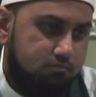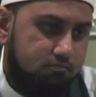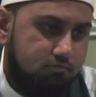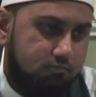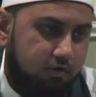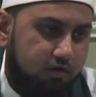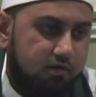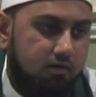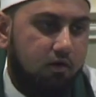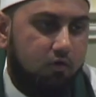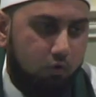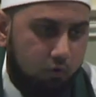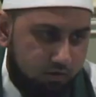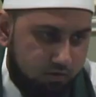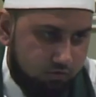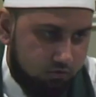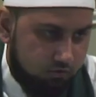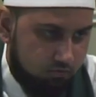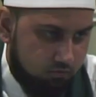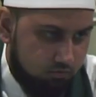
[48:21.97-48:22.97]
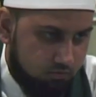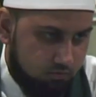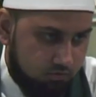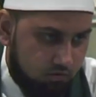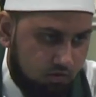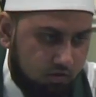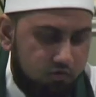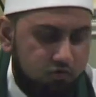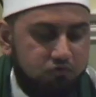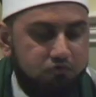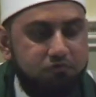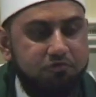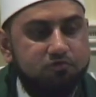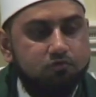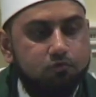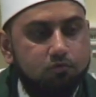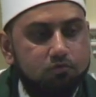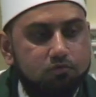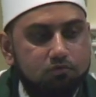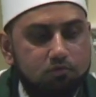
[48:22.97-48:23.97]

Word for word: right? According to the other three schools.